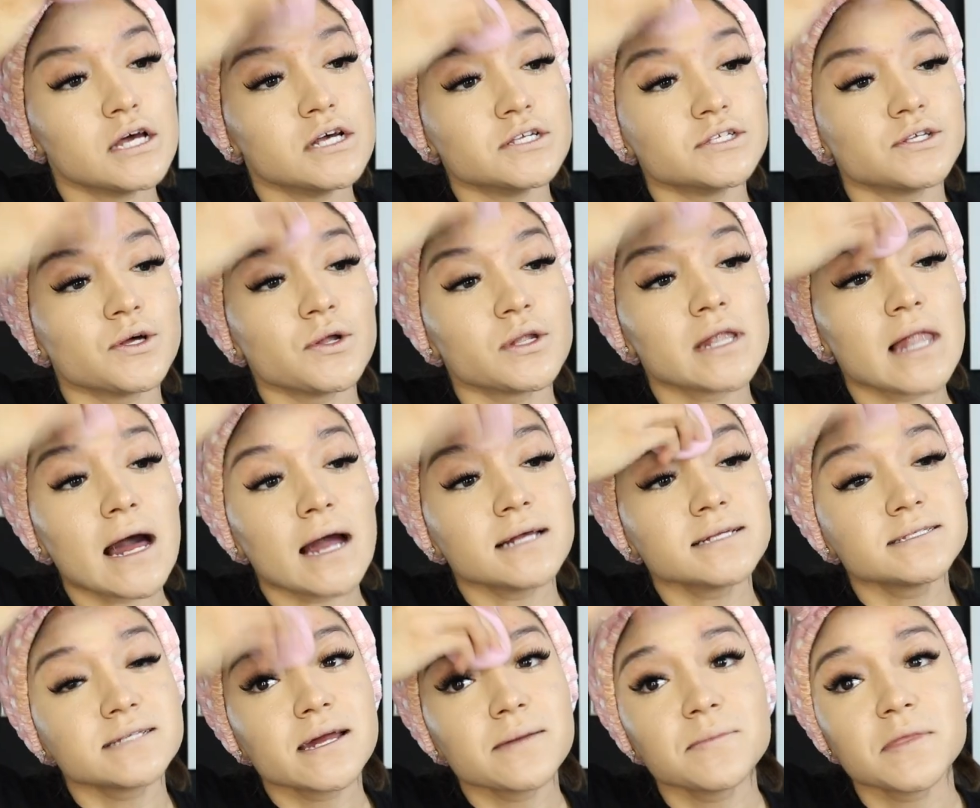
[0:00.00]
So
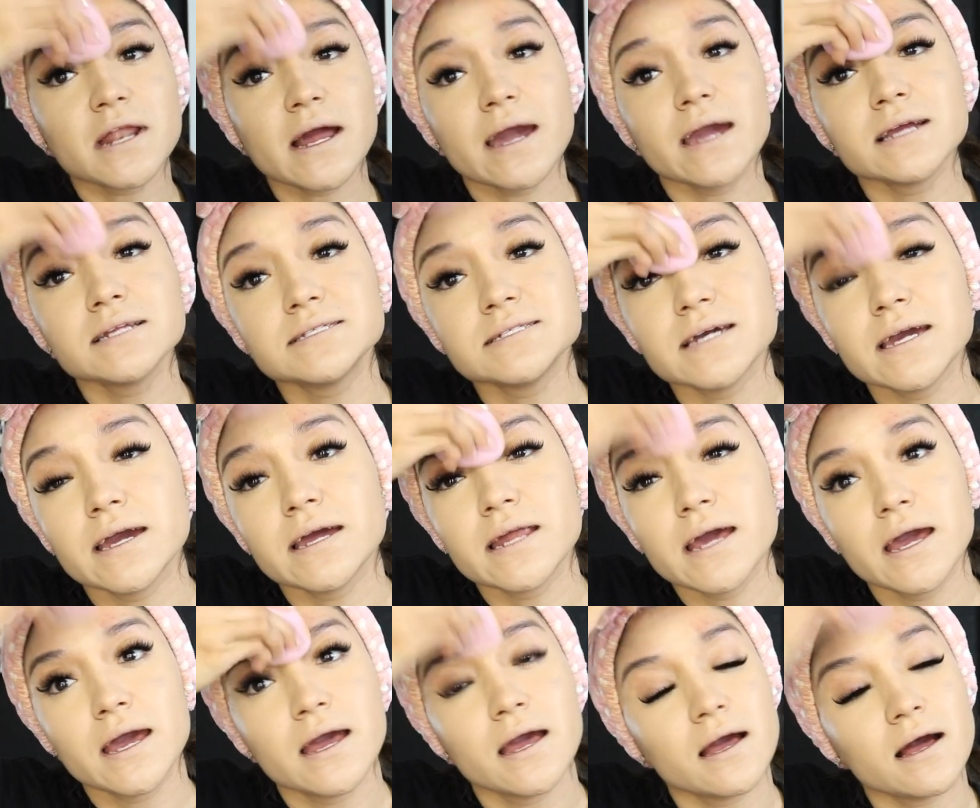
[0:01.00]
last time that I did,
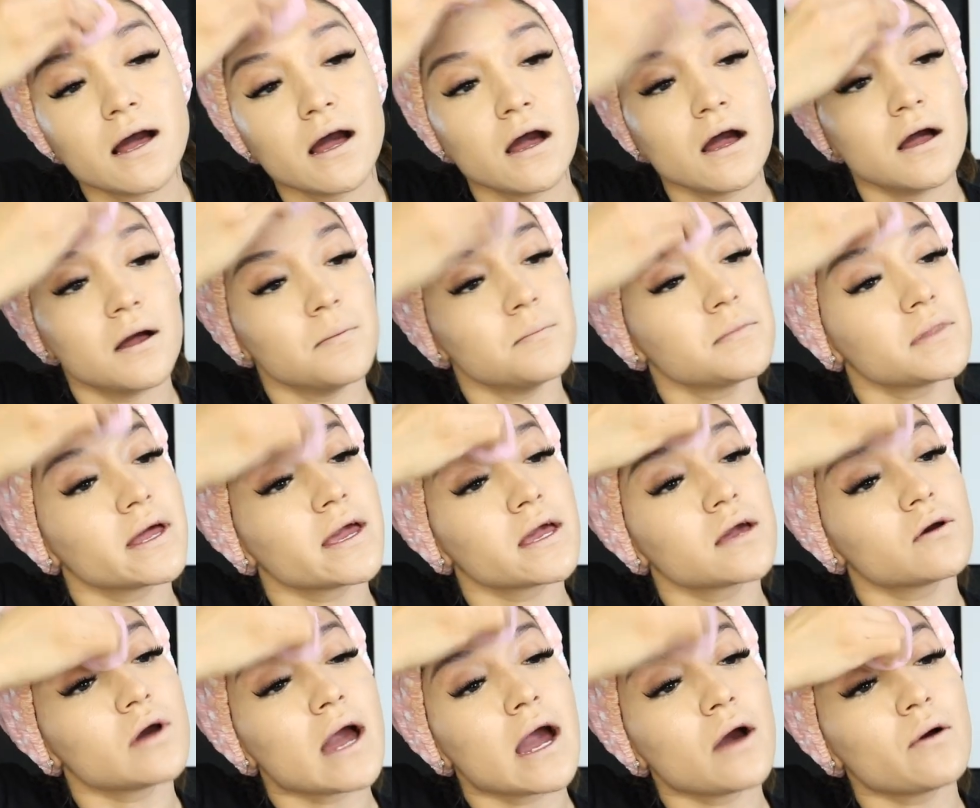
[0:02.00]
um,
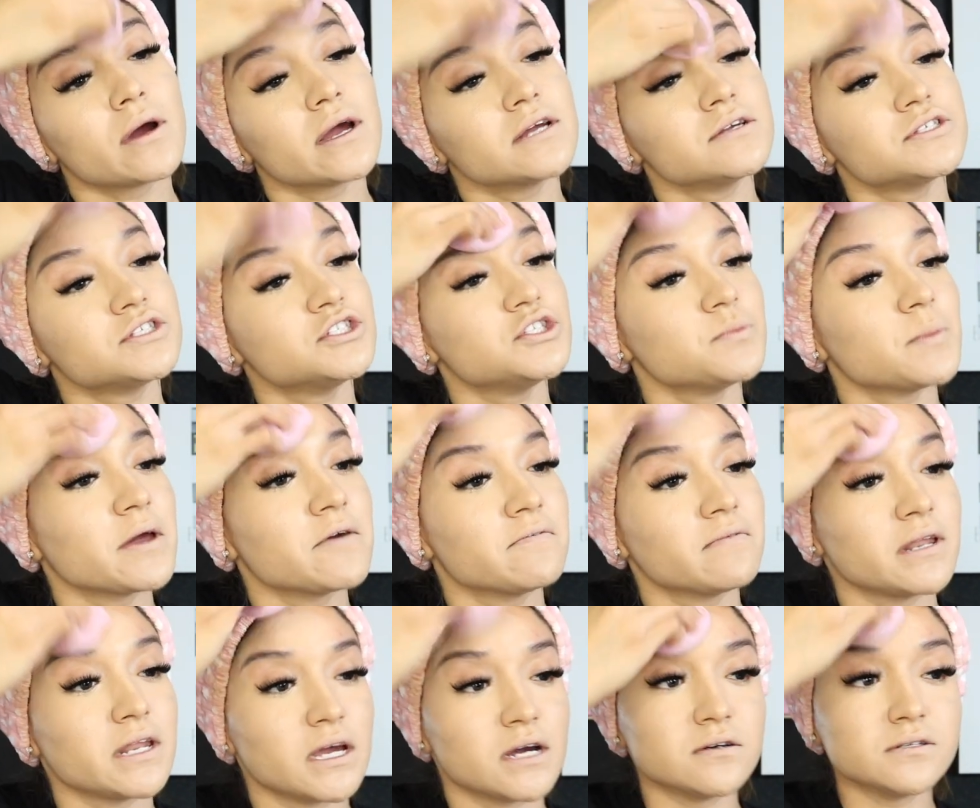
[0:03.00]
like how I used to do my
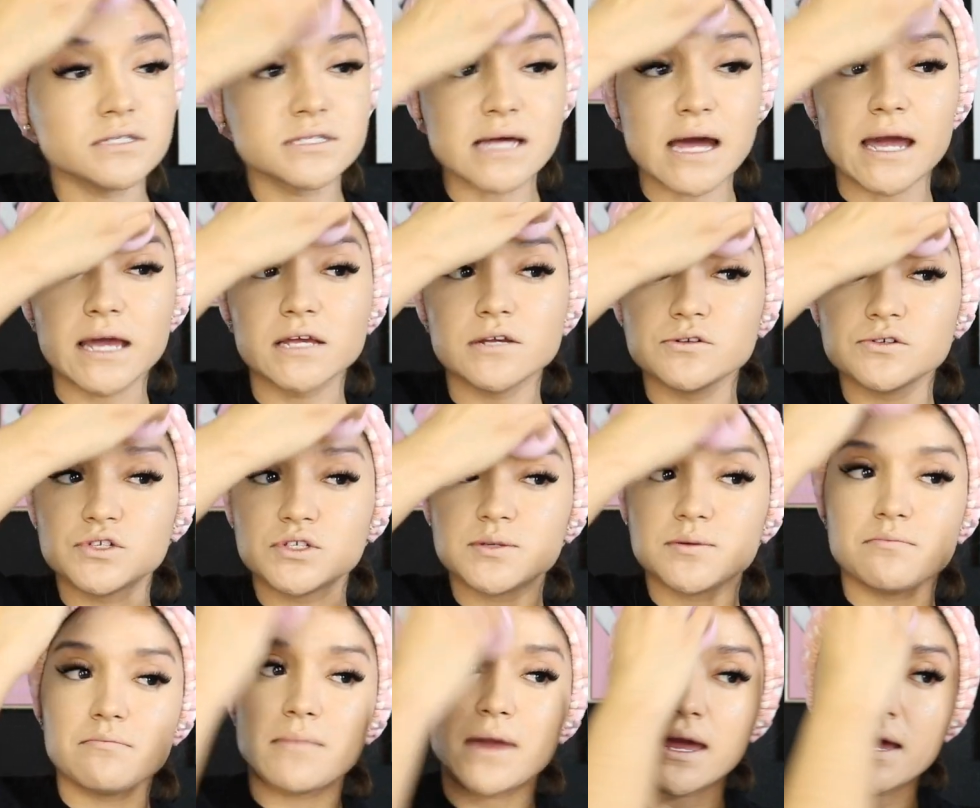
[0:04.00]
videos, I used
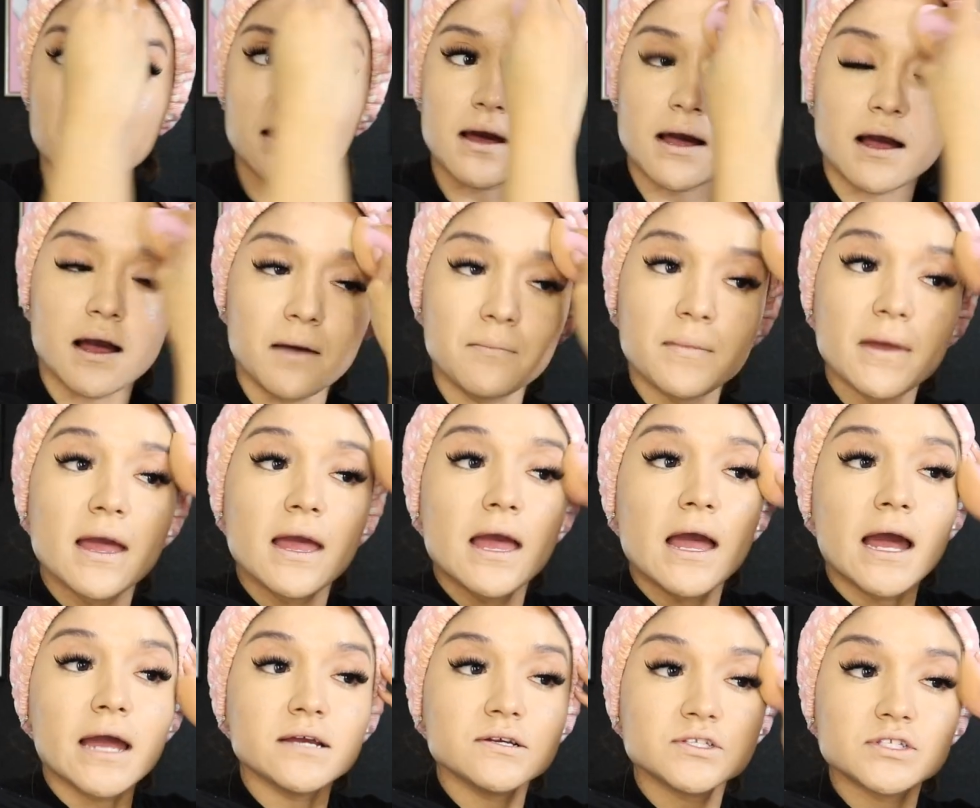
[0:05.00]
to make, um,
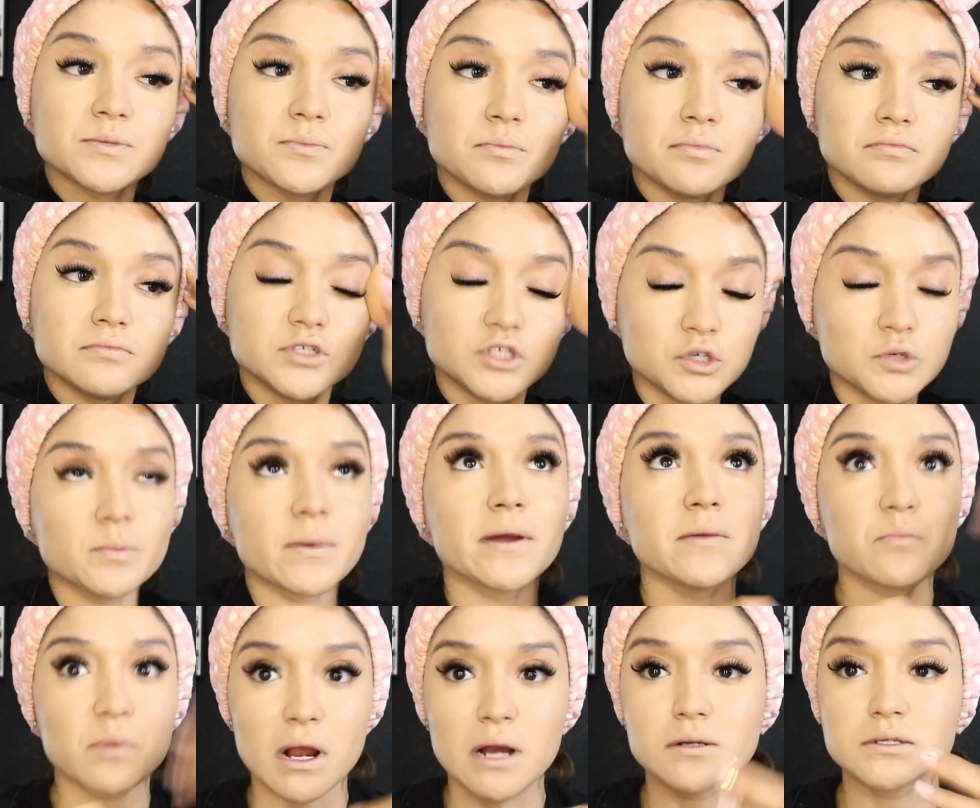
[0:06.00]
I used to do my
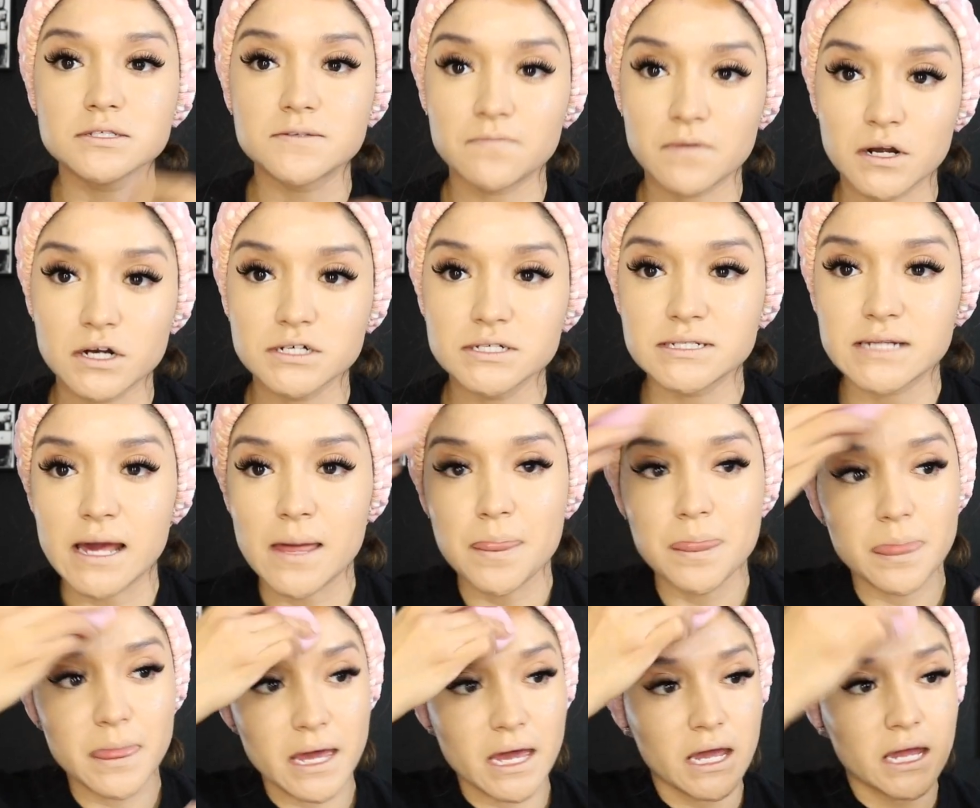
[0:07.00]
brows first
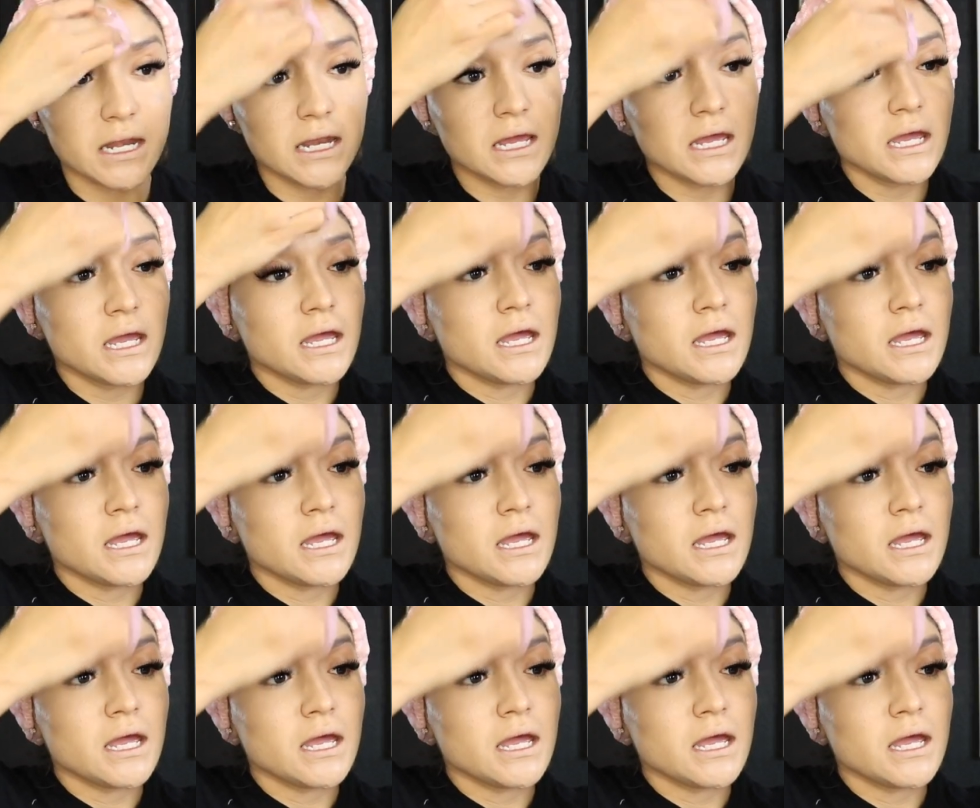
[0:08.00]
and then